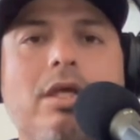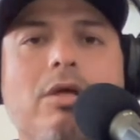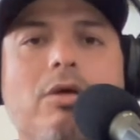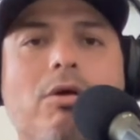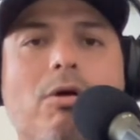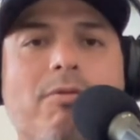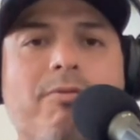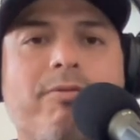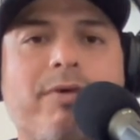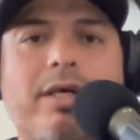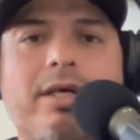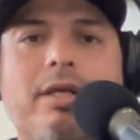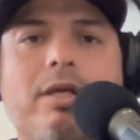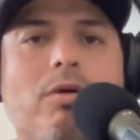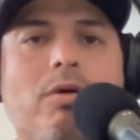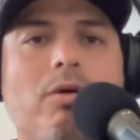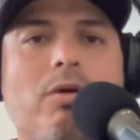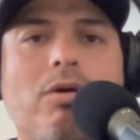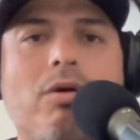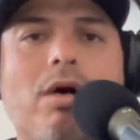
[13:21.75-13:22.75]
Go
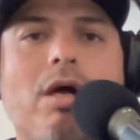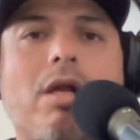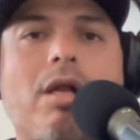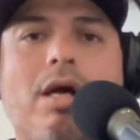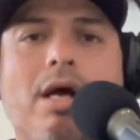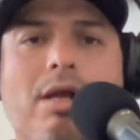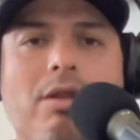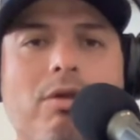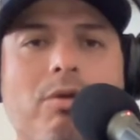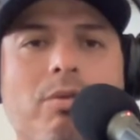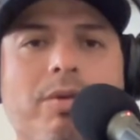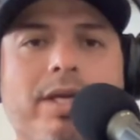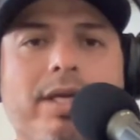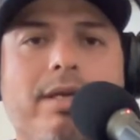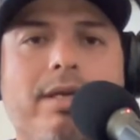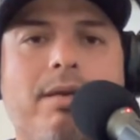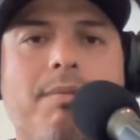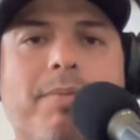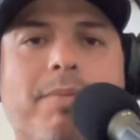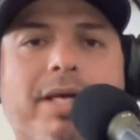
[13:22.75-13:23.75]
on
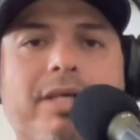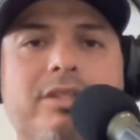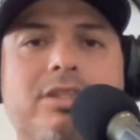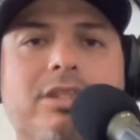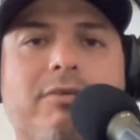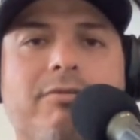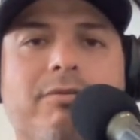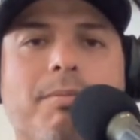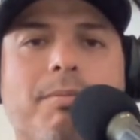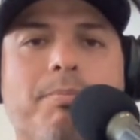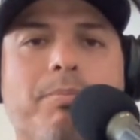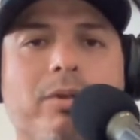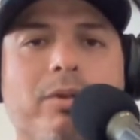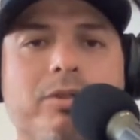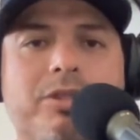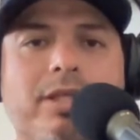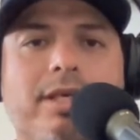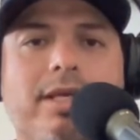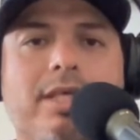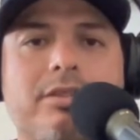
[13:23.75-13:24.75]
Halloween and buy yourself a
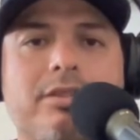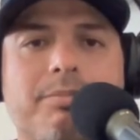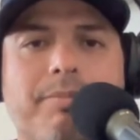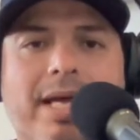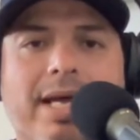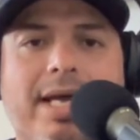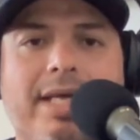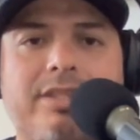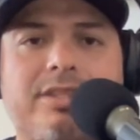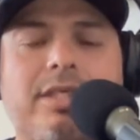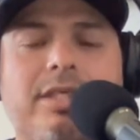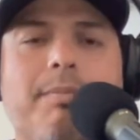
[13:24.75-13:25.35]
bullshit ass badge